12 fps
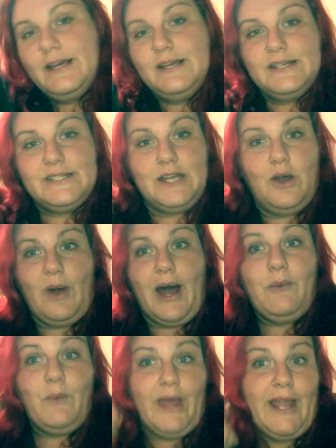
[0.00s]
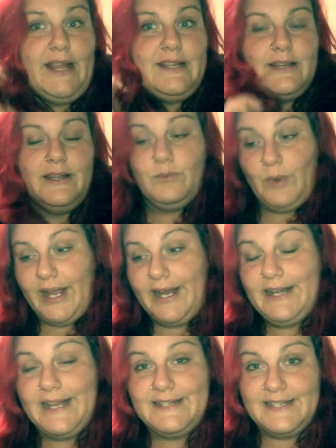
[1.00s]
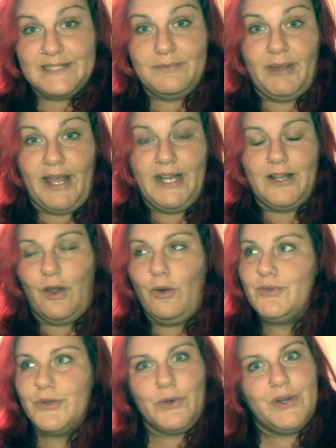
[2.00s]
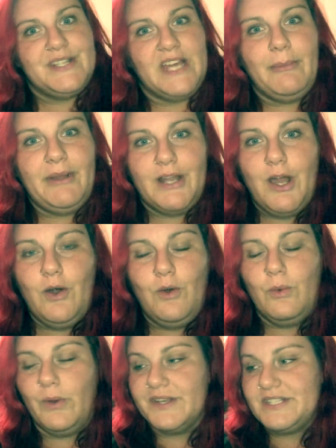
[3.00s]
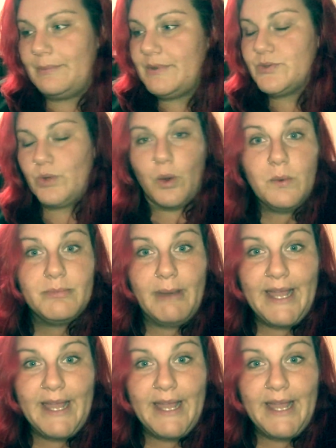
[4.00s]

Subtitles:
So I wait and wait, anticipate, oh, they're going to tell me no, or something's wrong with my